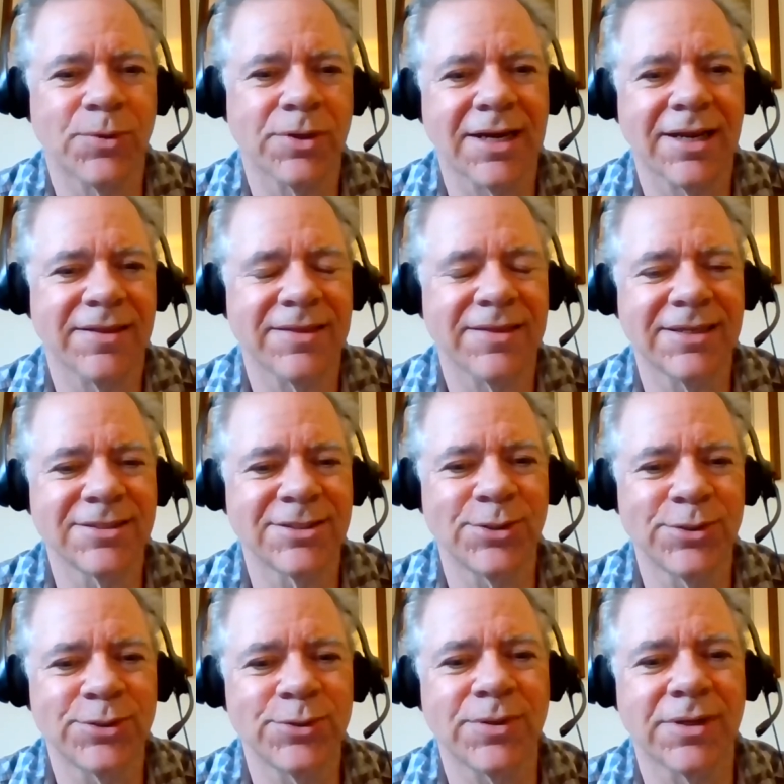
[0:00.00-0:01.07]
What kind of things do
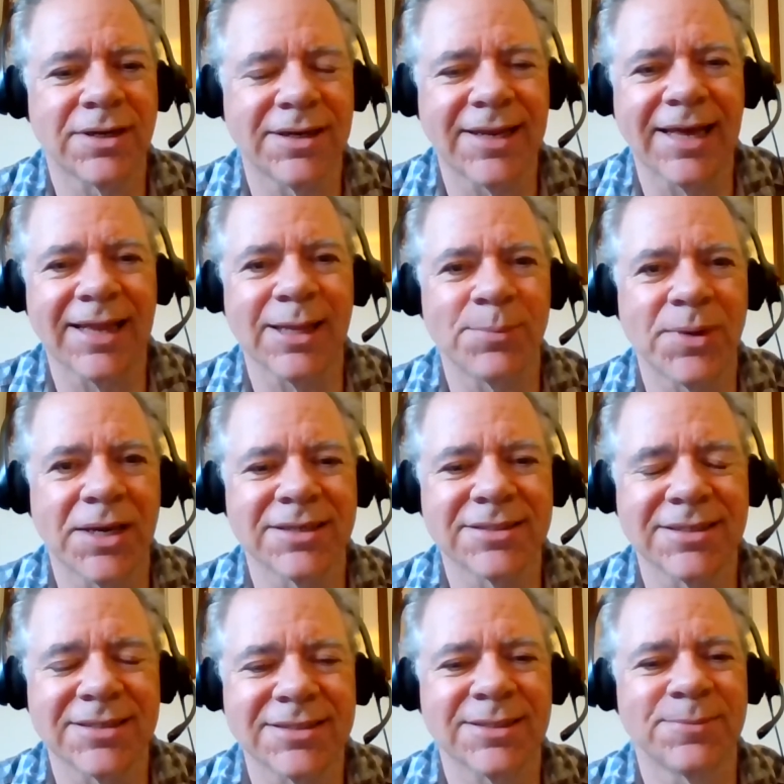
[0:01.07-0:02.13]
you do on a daily
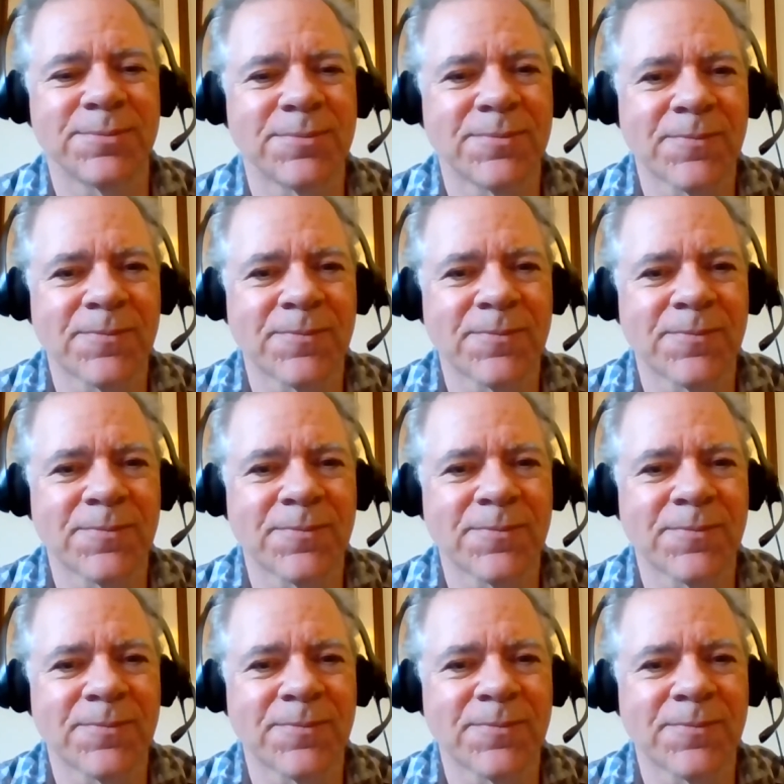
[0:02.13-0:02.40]
basis?